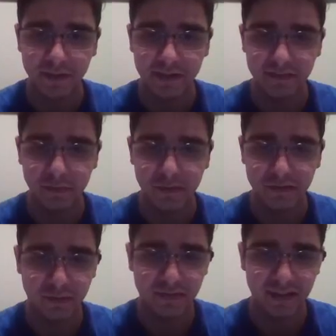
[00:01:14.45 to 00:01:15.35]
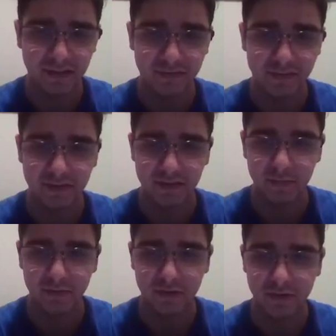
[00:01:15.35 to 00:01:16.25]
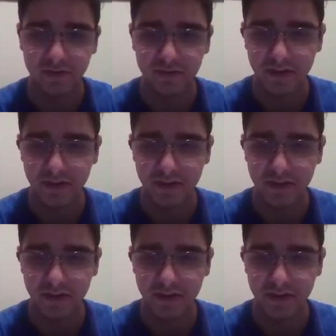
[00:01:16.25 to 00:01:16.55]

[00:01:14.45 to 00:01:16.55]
we have the bishop sacrificing himself.